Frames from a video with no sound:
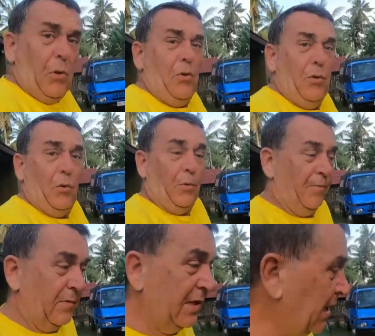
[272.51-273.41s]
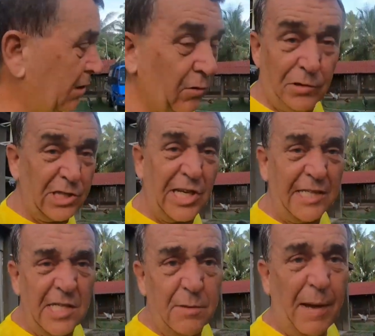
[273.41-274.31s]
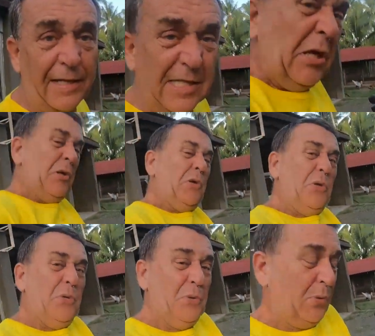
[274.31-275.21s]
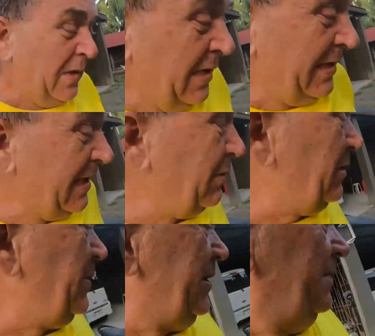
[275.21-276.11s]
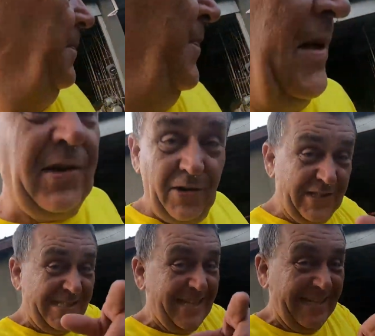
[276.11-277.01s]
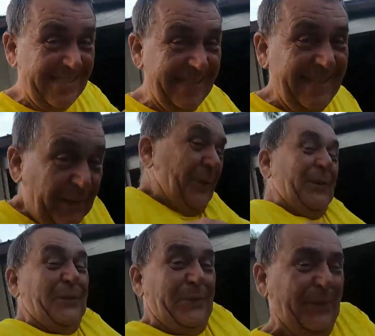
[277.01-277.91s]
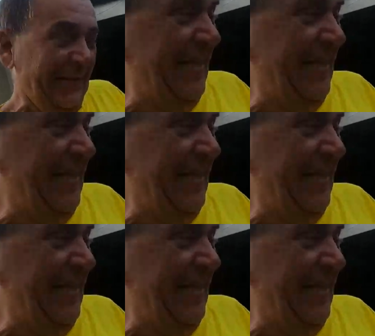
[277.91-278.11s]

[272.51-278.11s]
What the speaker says: ooh, you know, look, Stacey's mates, ooh, you know what I mean? Hi, Stacey, ooh.